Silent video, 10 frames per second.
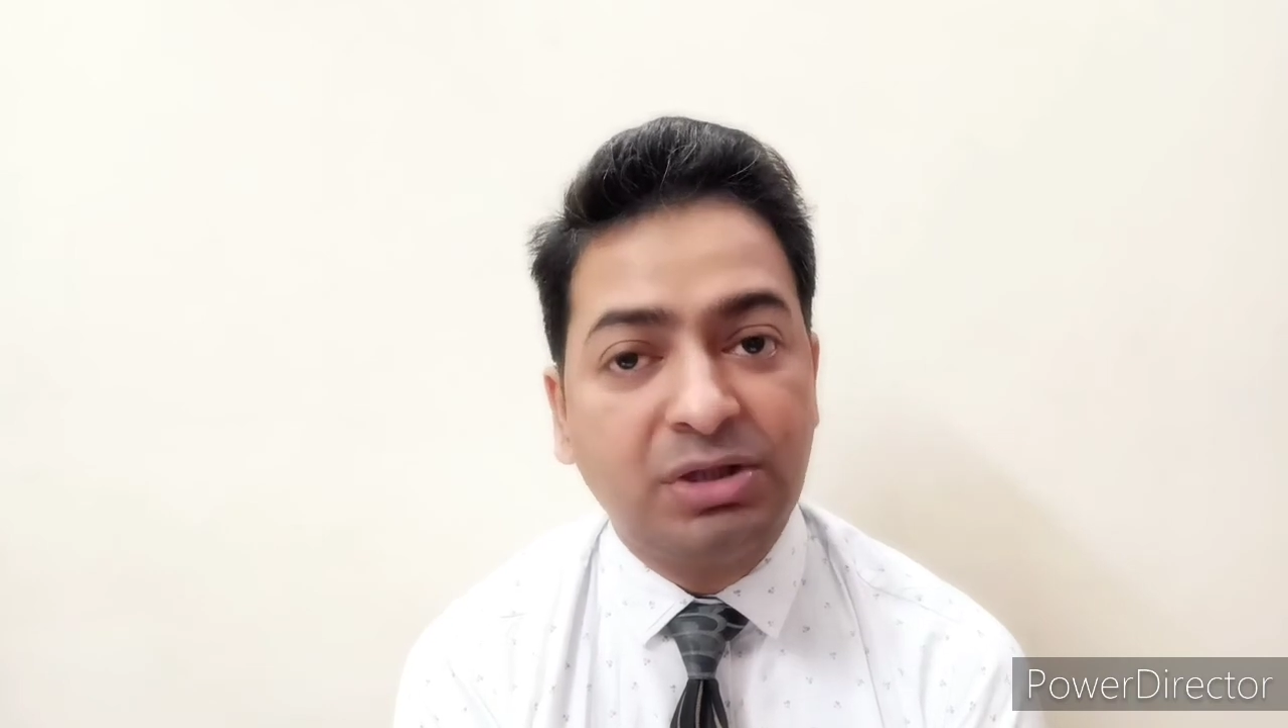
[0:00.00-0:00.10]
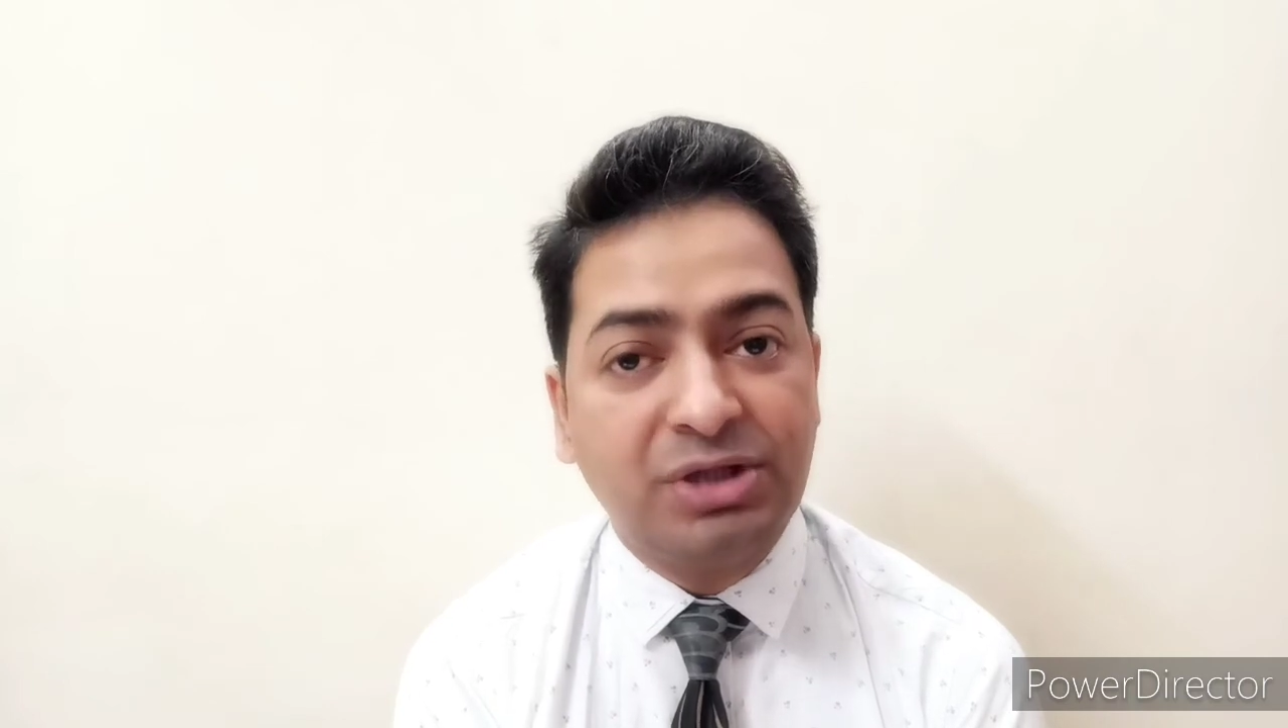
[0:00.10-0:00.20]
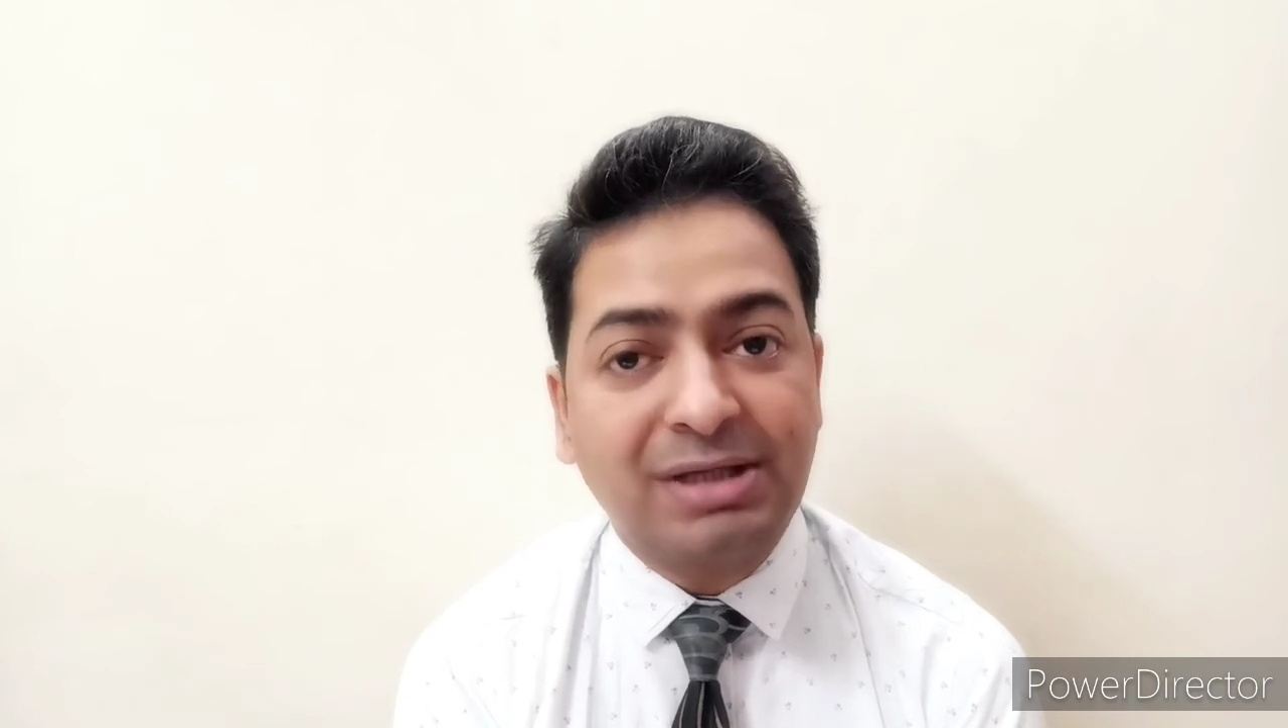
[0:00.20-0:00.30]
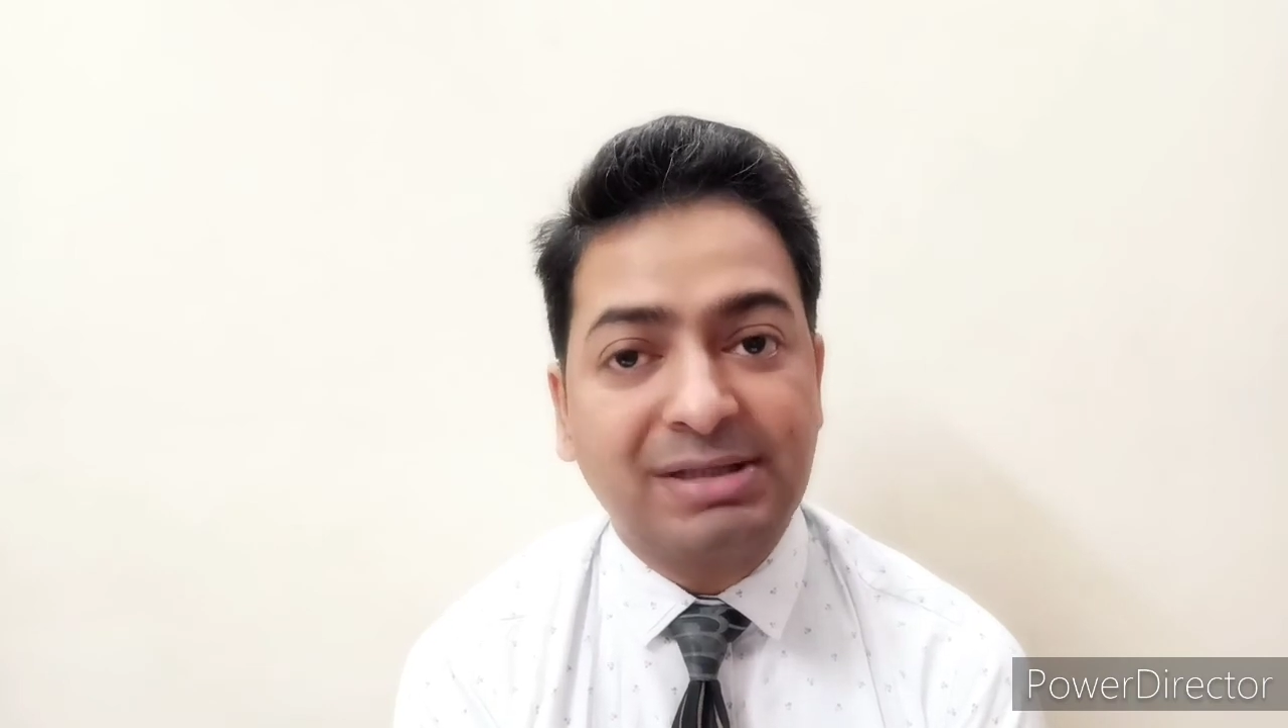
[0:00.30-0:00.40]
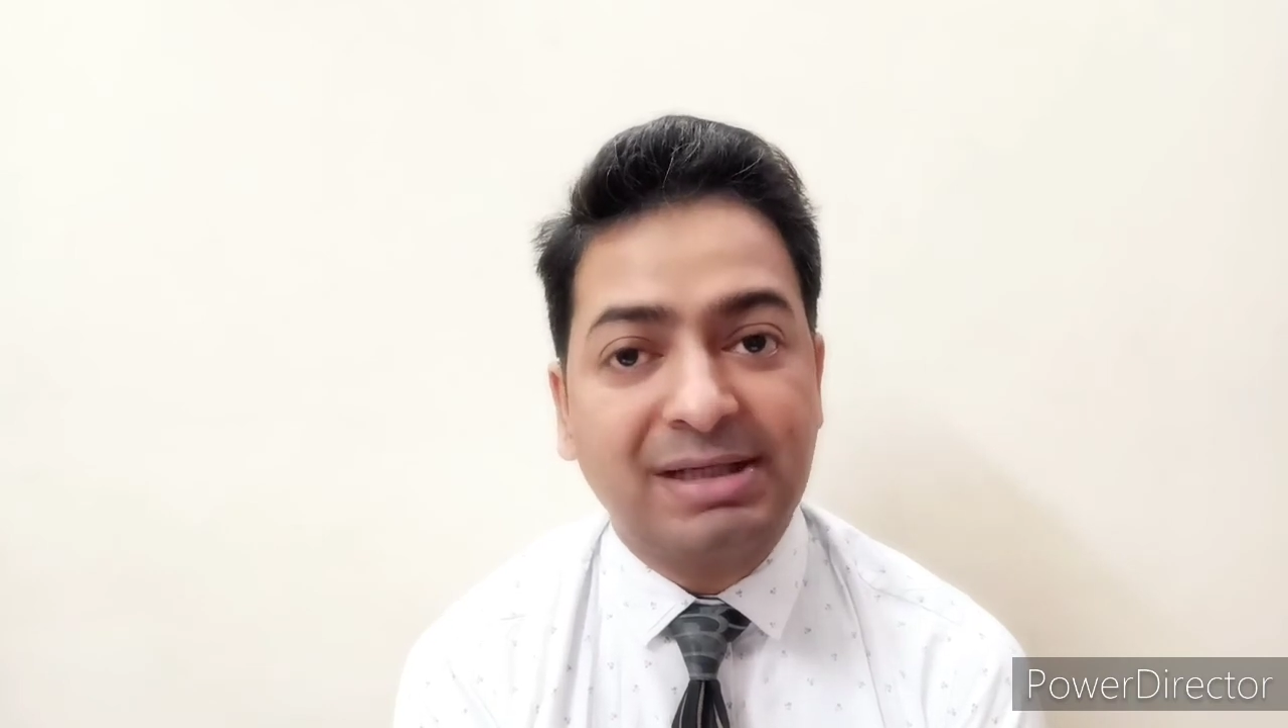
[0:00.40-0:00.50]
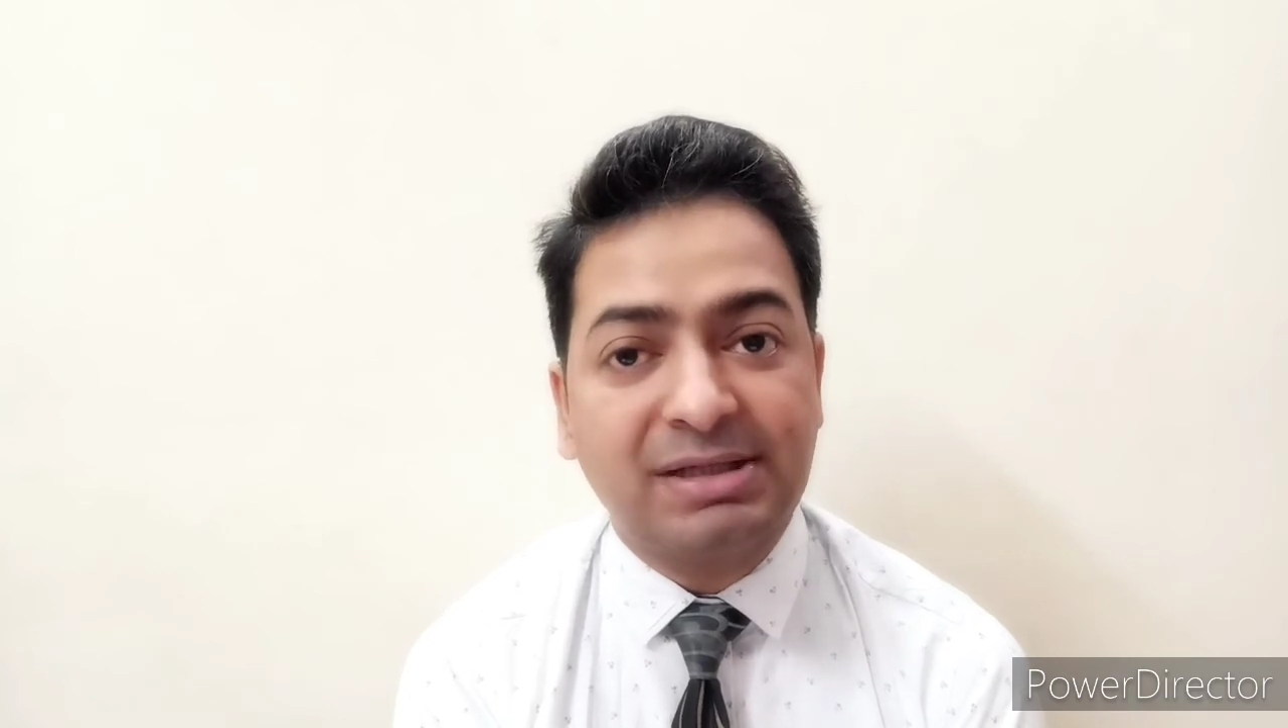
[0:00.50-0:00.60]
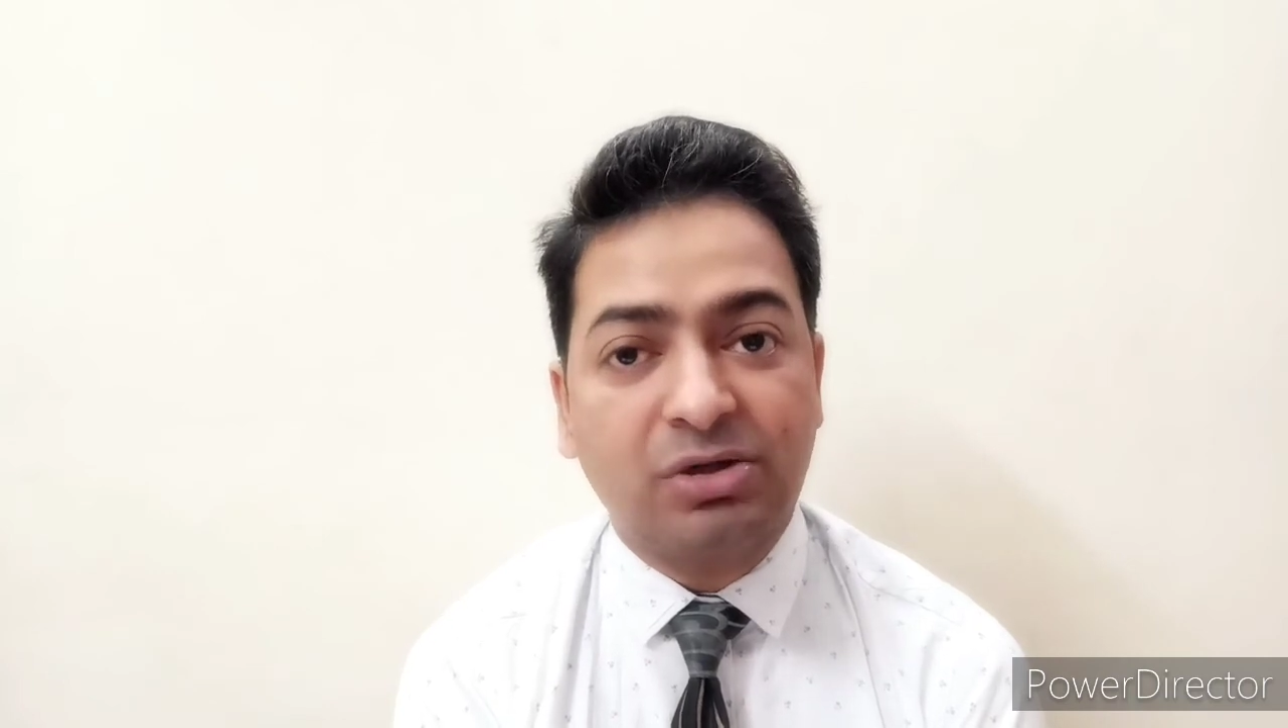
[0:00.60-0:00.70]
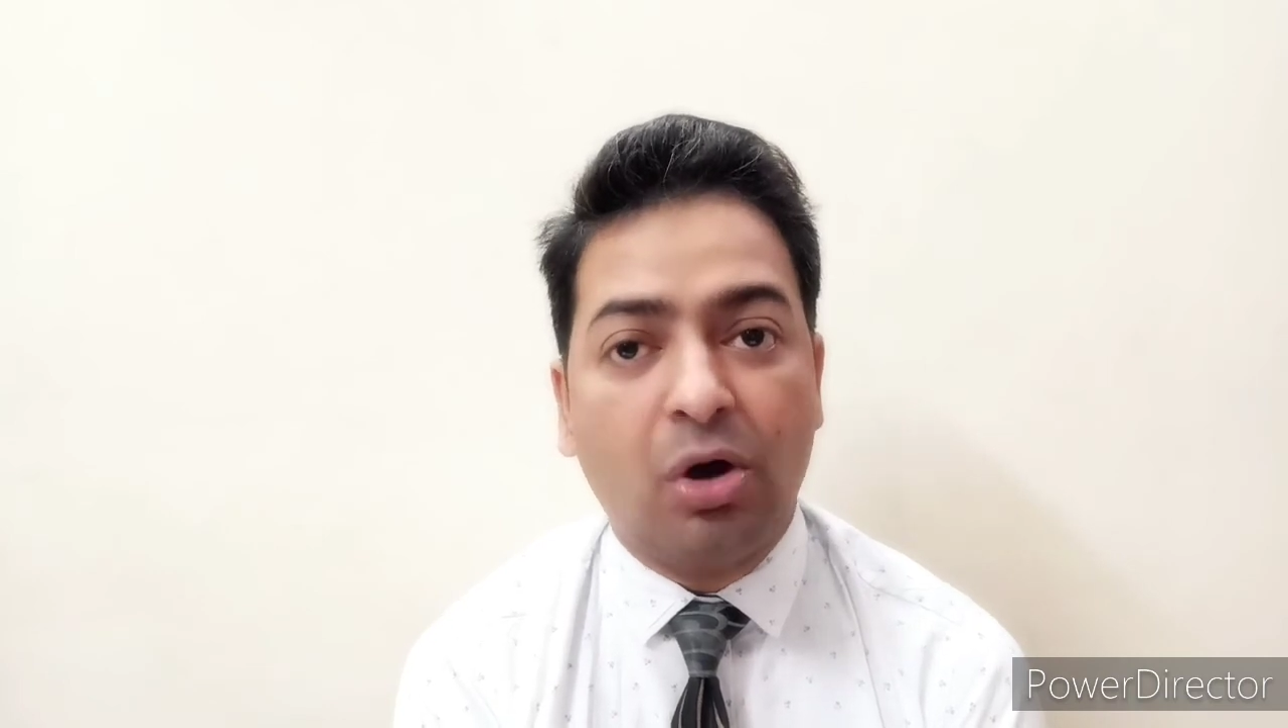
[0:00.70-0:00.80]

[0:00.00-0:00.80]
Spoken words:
justice